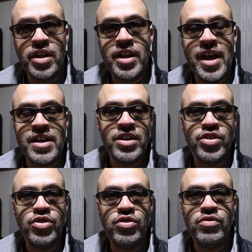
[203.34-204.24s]
connect it
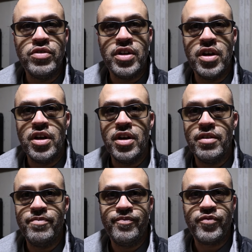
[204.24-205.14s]
to
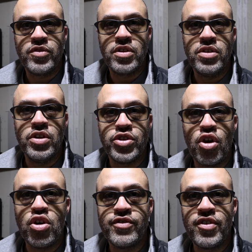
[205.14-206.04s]
the
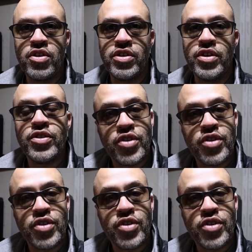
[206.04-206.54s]
Chargeverter,